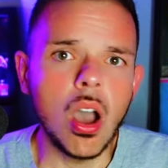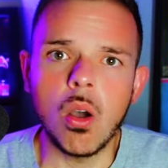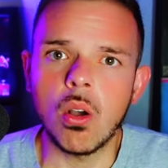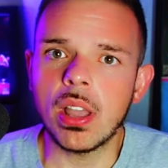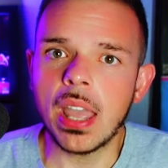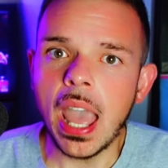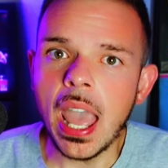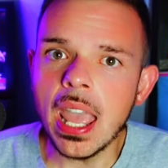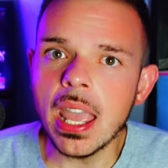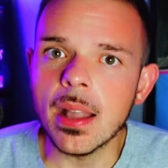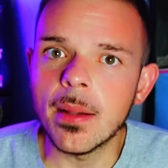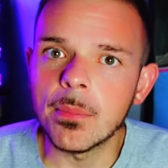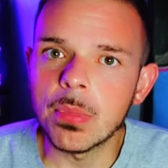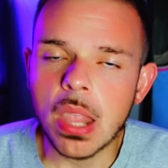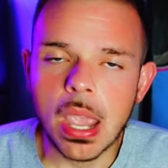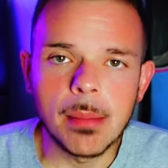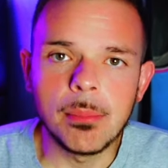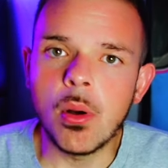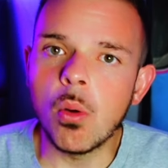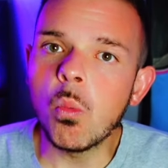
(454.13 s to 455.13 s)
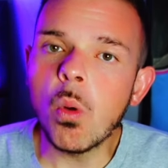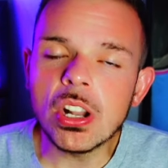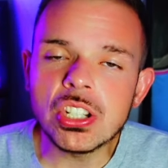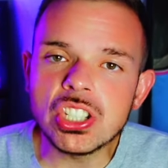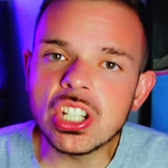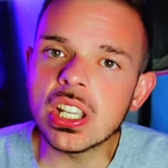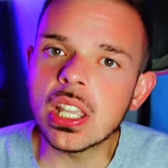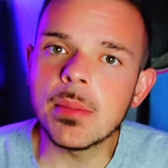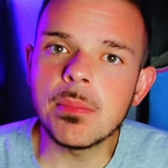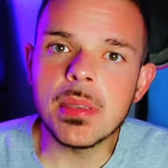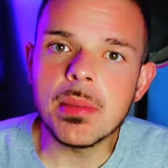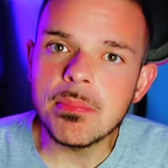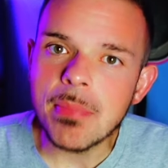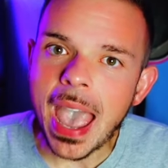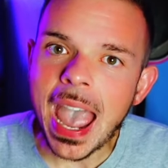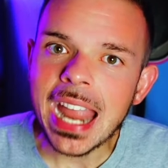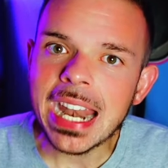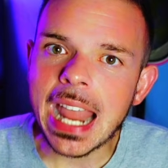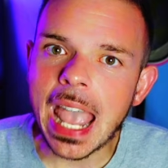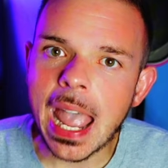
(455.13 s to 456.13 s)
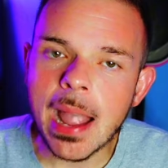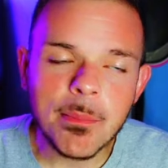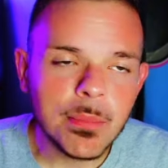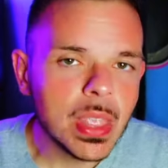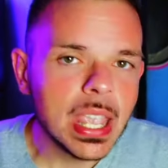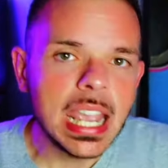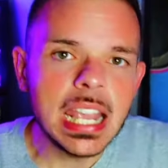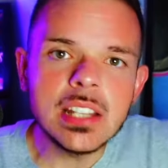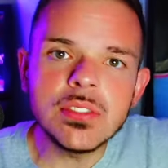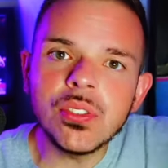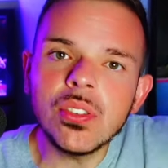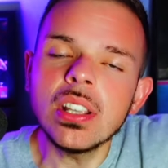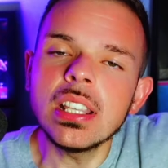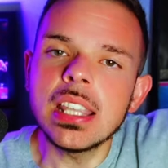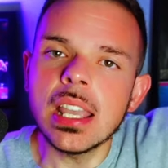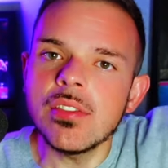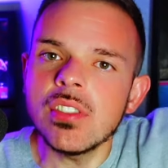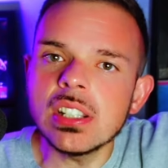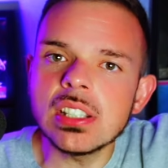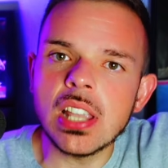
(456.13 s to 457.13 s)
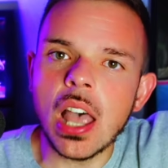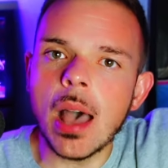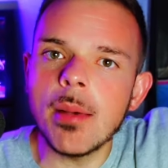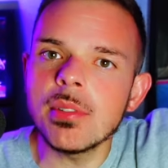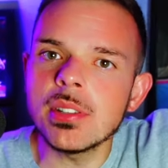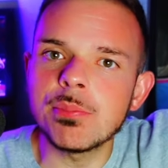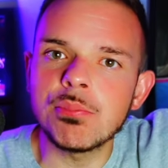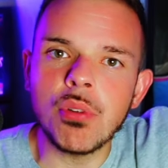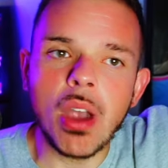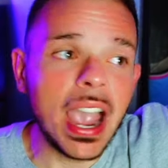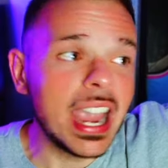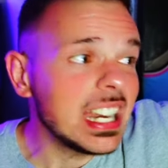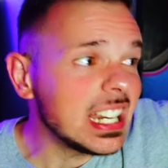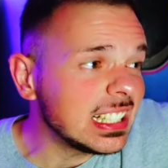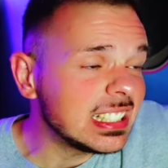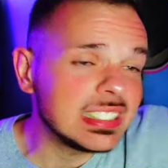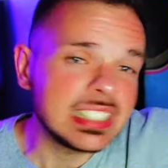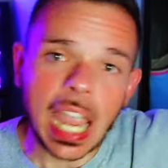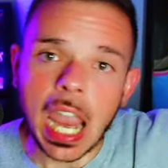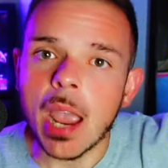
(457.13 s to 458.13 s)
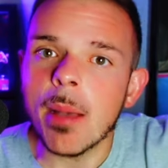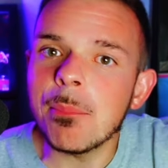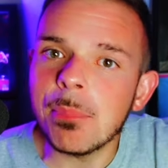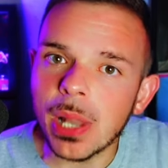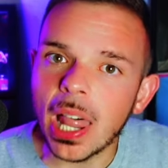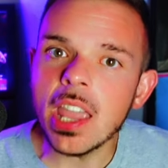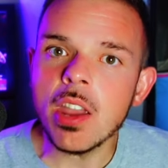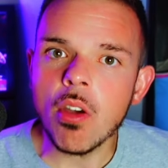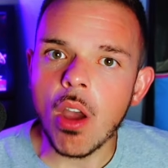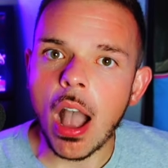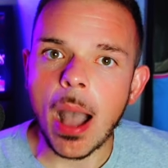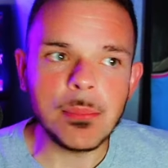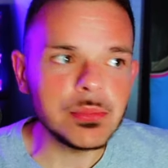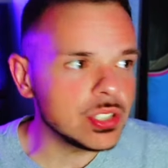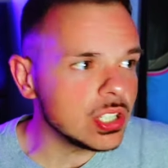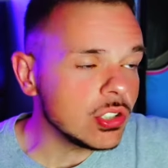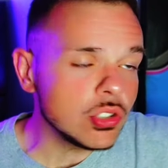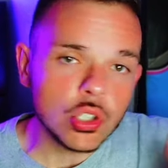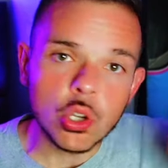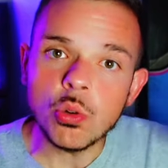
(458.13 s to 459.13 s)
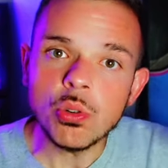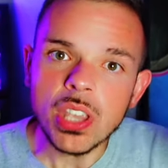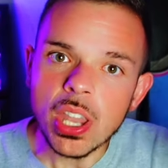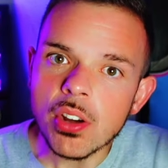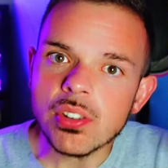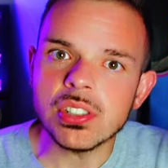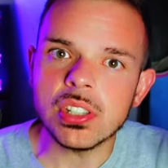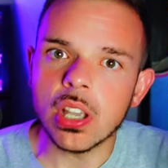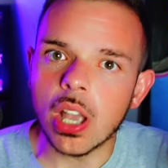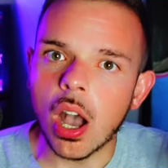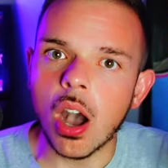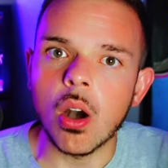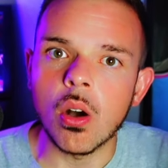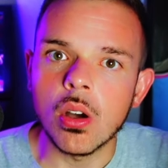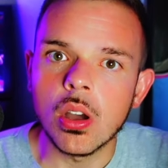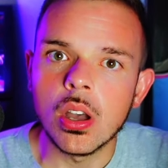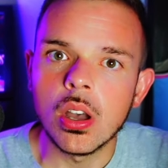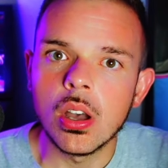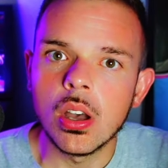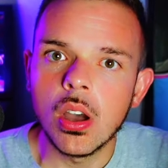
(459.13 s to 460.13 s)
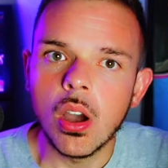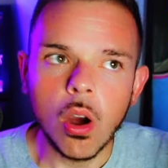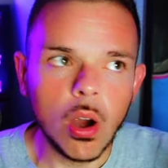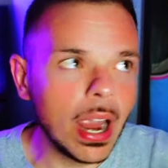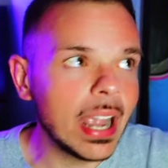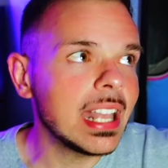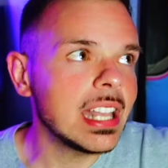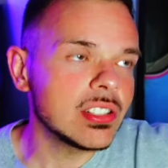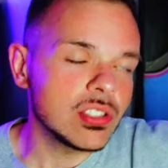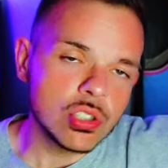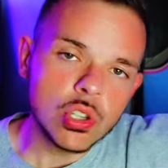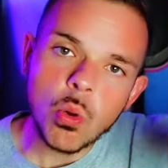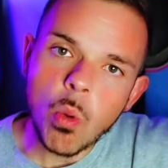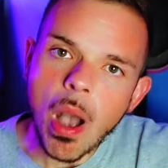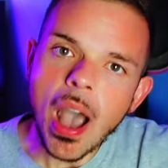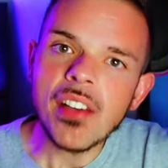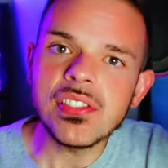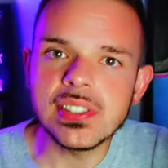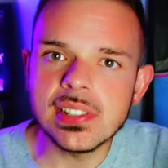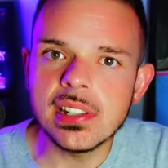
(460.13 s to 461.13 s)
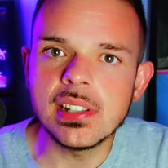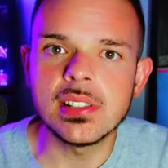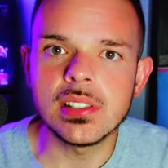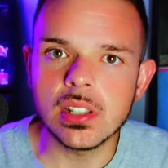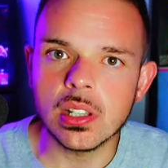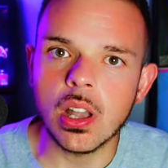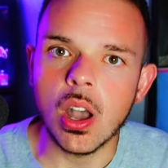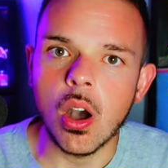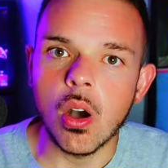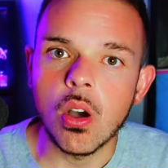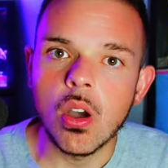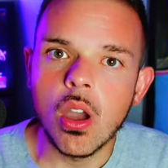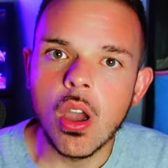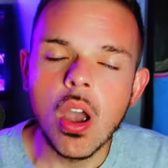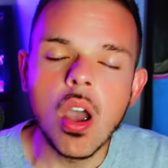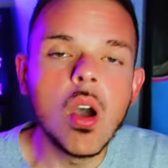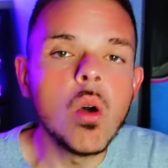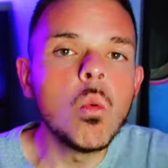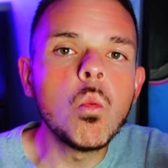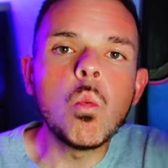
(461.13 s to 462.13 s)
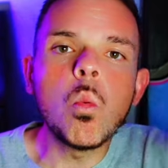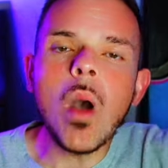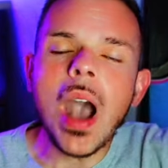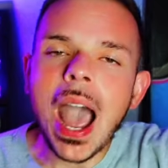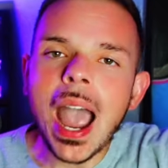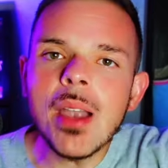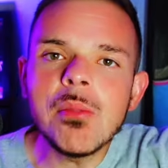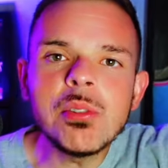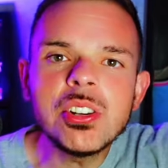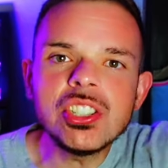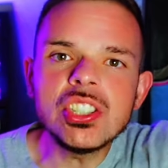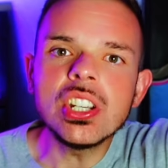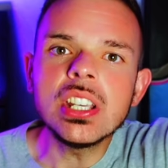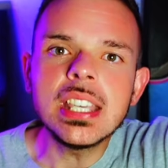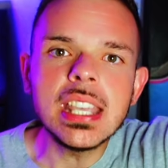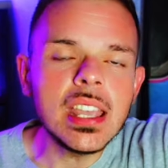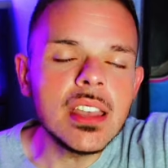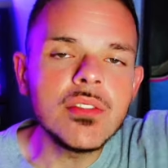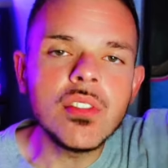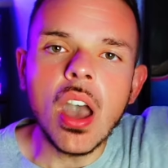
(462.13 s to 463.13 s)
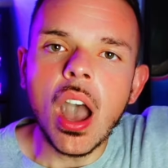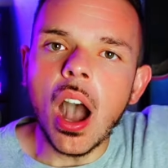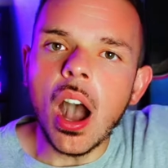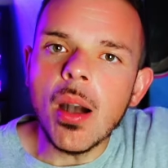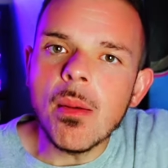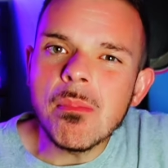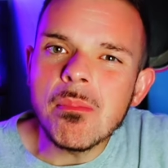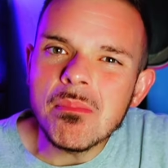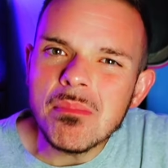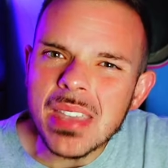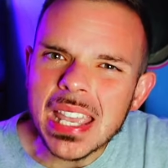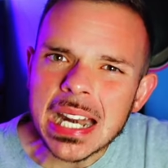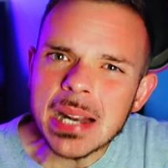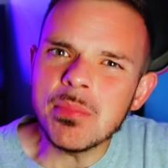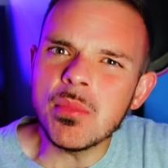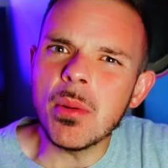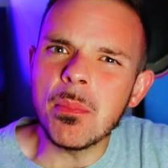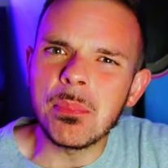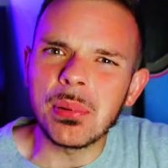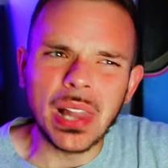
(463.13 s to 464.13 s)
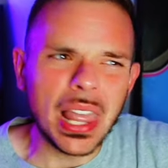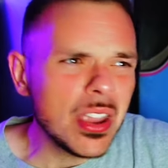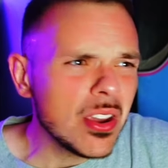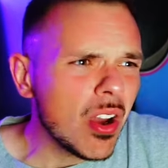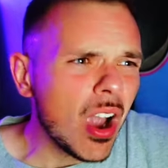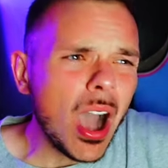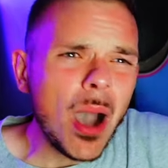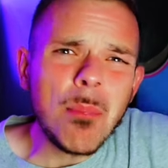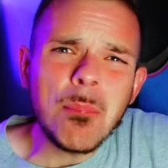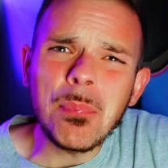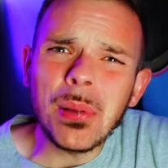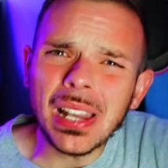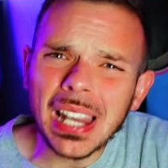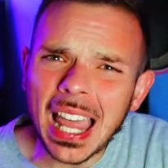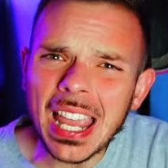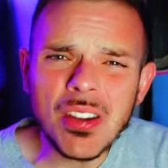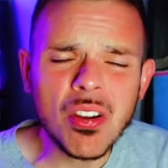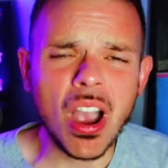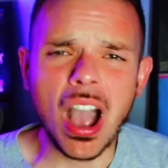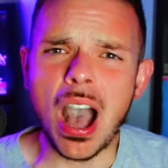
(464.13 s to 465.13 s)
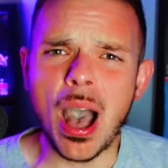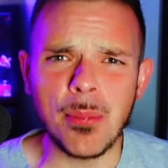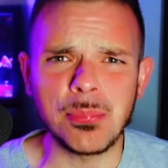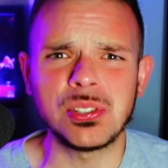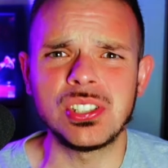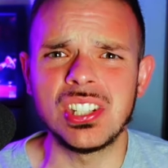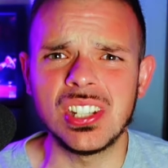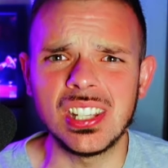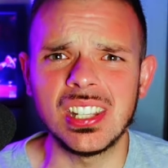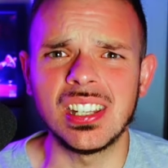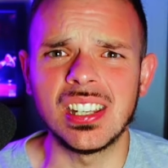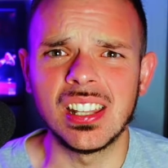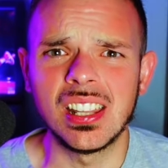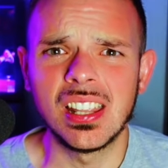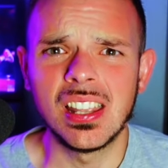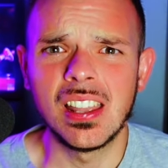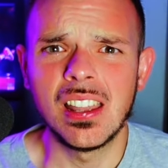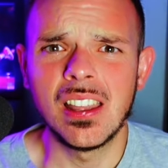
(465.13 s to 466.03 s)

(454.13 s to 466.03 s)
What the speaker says: Okay, but what you can be mad at is for giving Thomas Bryant a damn player option 2 years ago, or I guess two off seasons ago. Why would you give a minimum player a player option?